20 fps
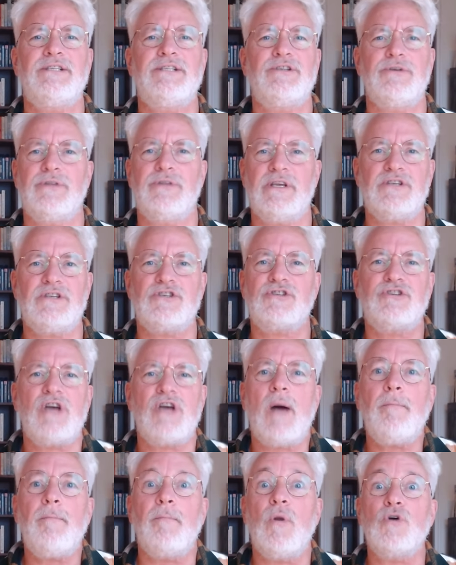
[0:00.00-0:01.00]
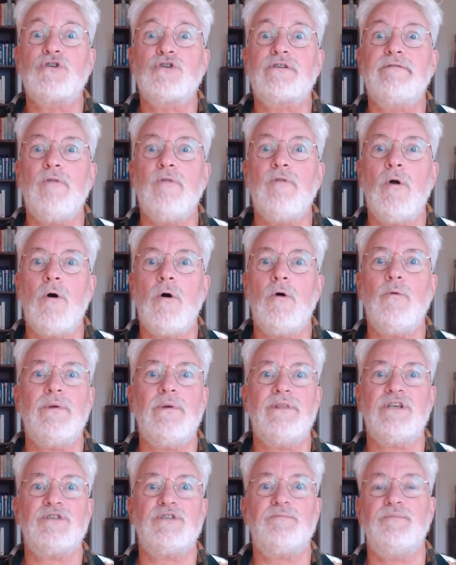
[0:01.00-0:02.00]
to this topmost floor
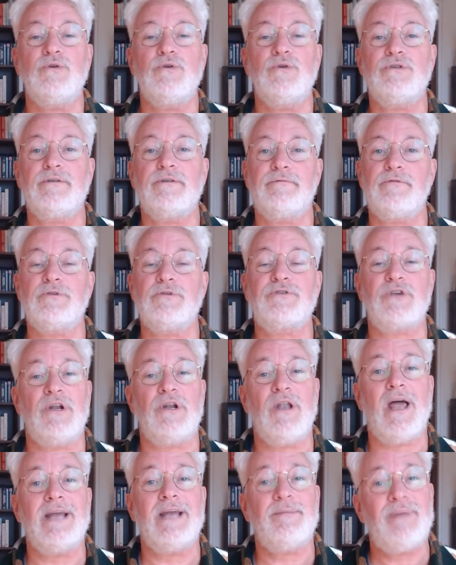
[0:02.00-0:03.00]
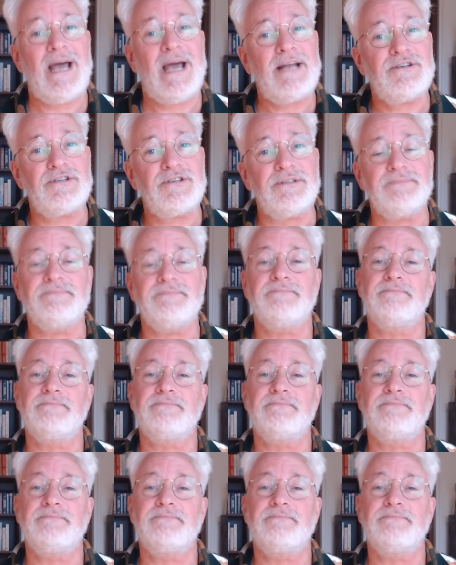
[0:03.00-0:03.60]
with this beautiful sunlight pattern.